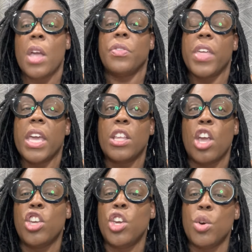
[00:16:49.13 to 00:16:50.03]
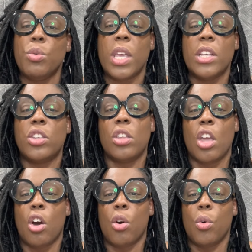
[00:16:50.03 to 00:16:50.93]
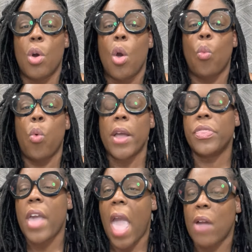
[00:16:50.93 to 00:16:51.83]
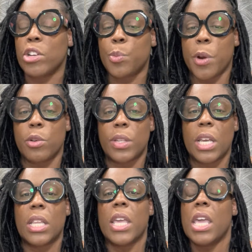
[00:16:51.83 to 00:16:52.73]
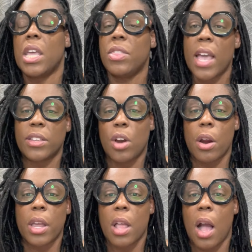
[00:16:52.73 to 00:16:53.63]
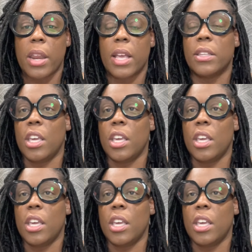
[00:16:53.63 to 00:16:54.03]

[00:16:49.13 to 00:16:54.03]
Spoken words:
then you need to know what the average person in that target audience,